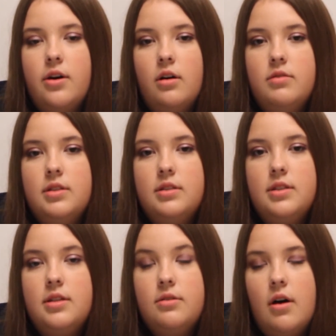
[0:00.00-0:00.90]

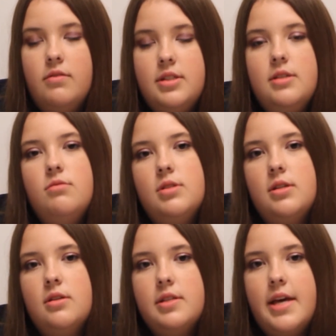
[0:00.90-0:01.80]
Obviously it was
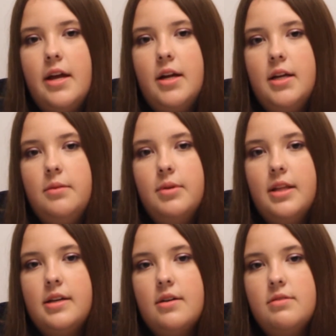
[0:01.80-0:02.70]
still scary, but
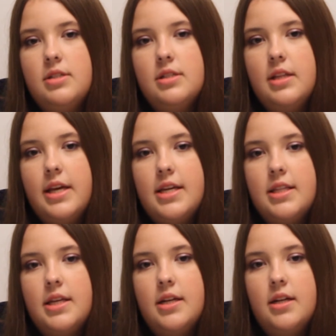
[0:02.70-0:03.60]
like I was just laying
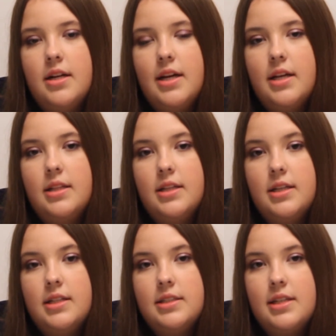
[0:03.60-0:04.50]
there, and
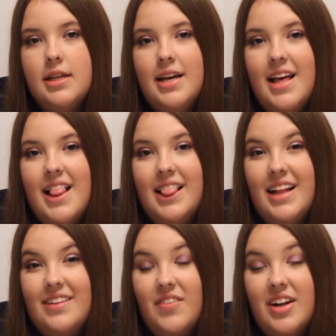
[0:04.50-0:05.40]
then
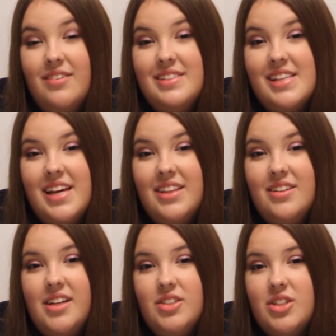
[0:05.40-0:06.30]
when I was laying there
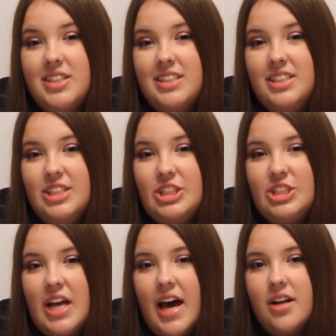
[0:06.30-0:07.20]
I started to see
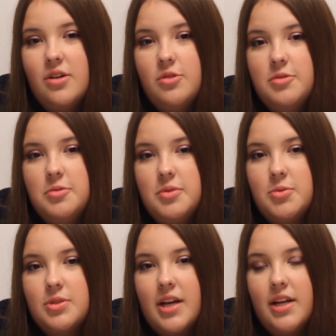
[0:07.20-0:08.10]
shadows, which
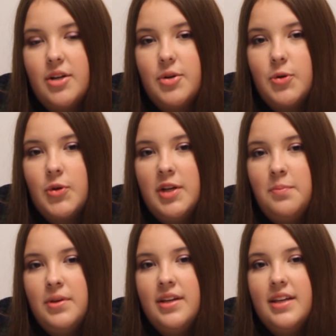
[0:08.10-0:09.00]
was kind of
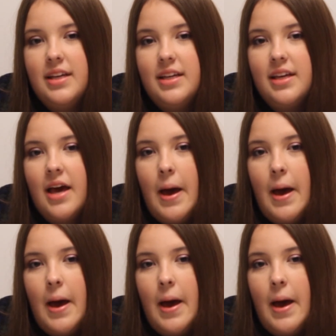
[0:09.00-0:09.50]
creepy.